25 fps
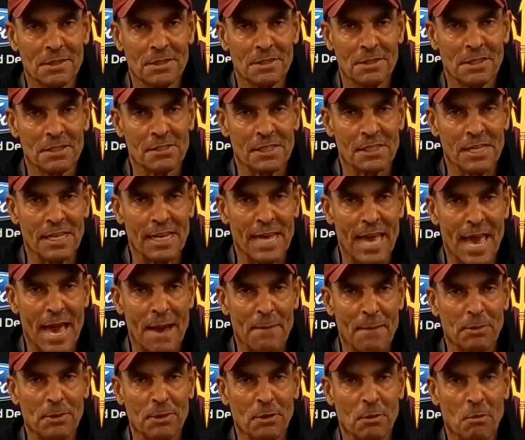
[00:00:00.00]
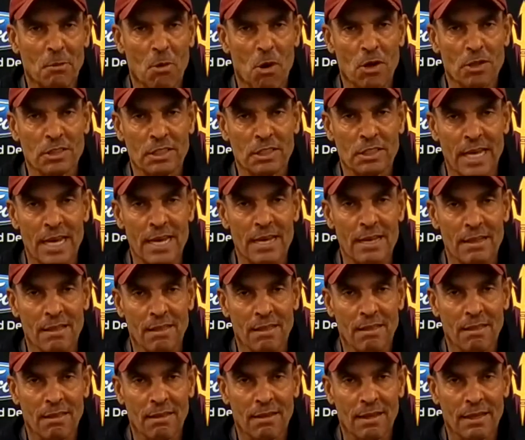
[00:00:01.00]
This thing happened on March 8th.
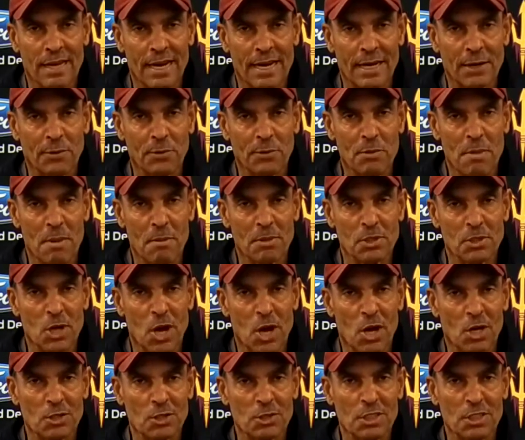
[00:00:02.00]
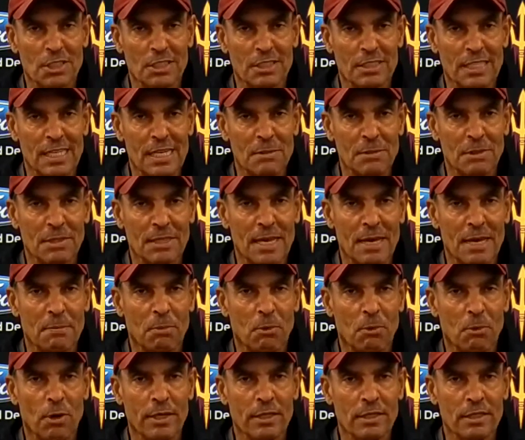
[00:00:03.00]
And I can remember talking to the team at
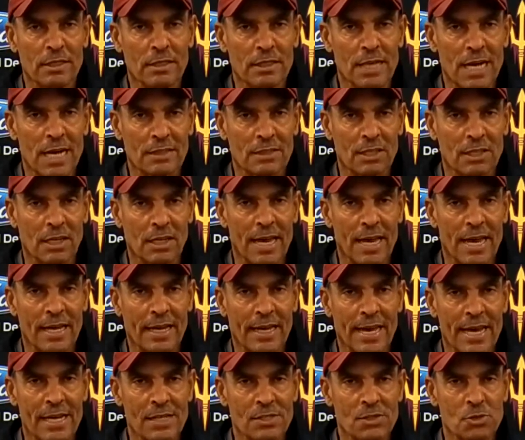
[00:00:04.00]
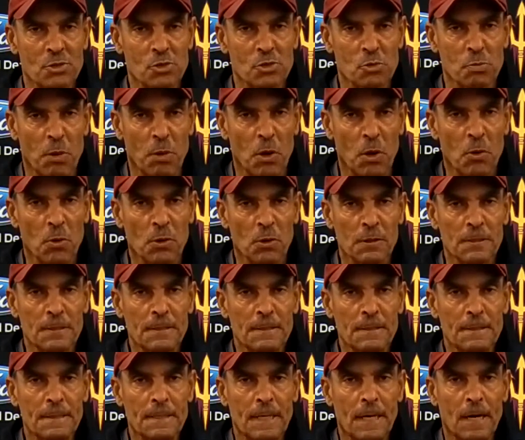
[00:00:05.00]
that point, and Dr. Lancaster spoke
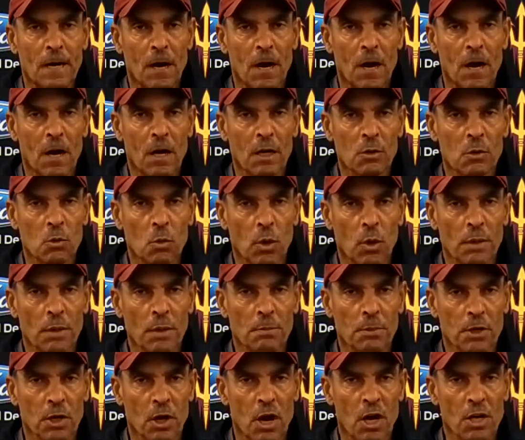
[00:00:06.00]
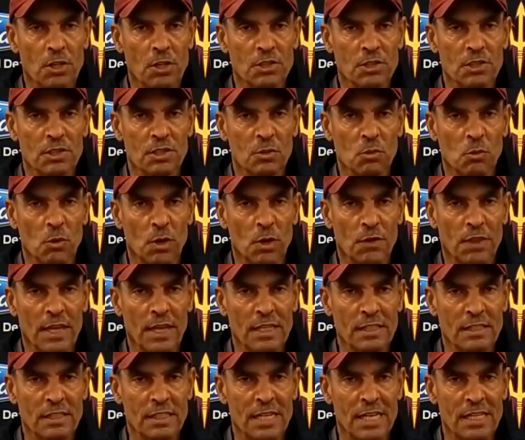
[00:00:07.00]
on what precautions and what
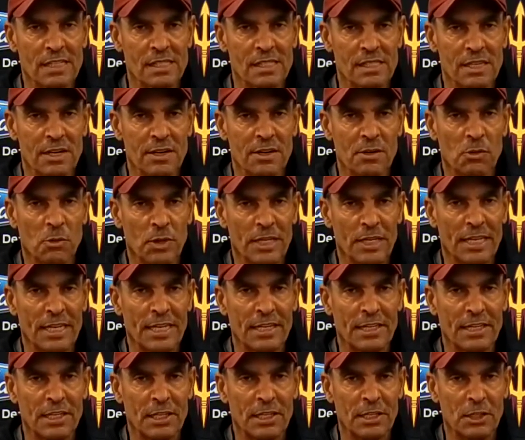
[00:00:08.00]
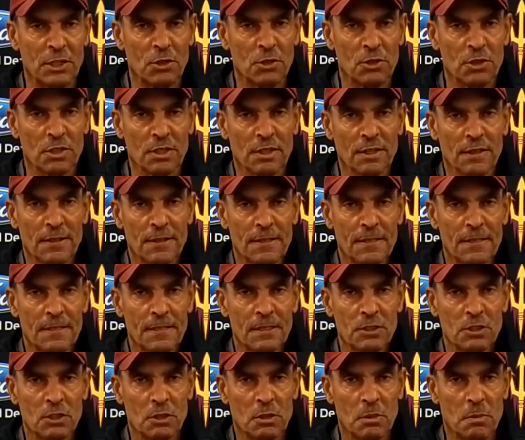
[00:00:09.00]
things necessary we needed to do
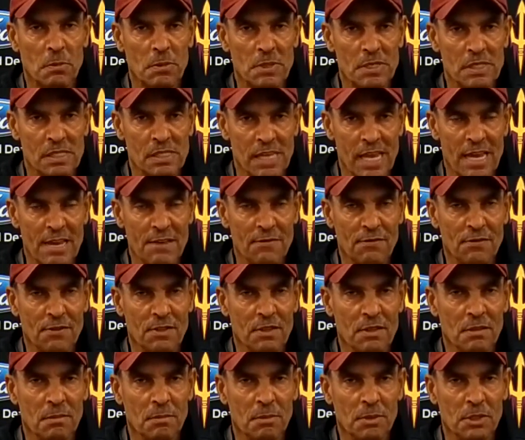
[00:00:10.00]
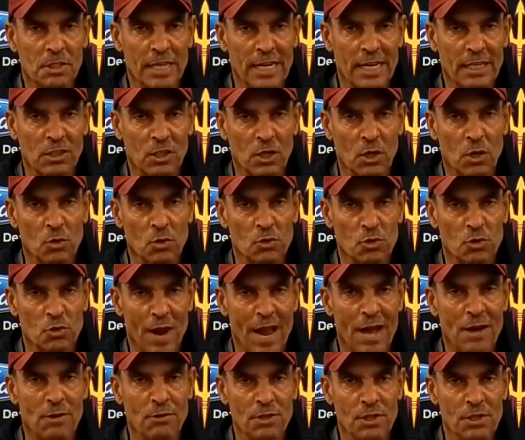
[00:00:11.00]
to be safe and protect those
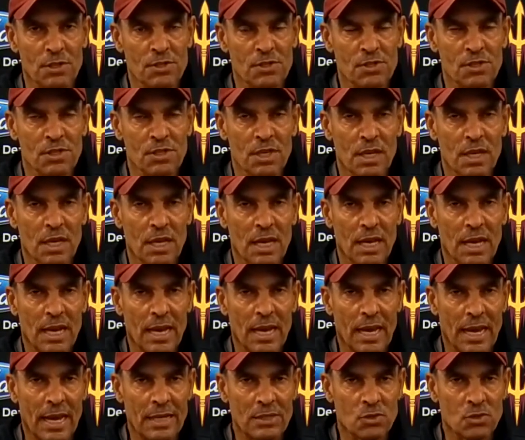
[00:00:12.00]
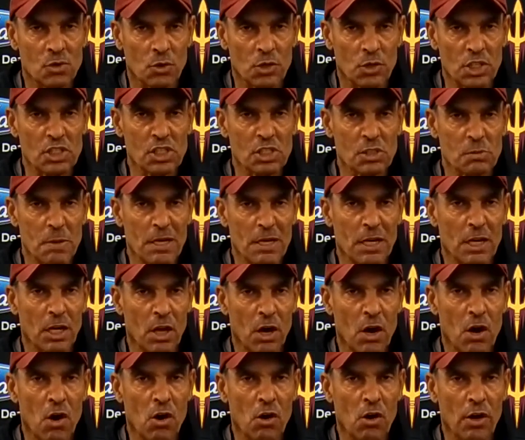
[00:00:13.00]
around us. And so this has been a
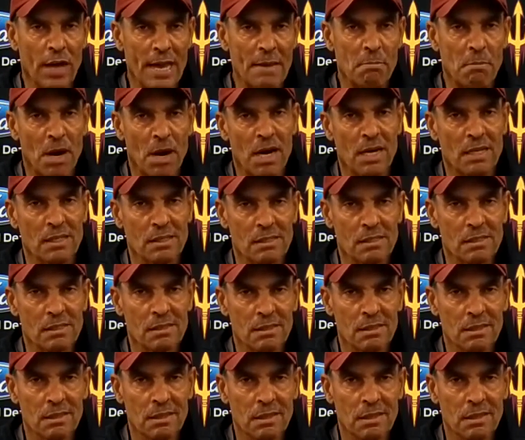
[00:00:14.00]
long 8 months.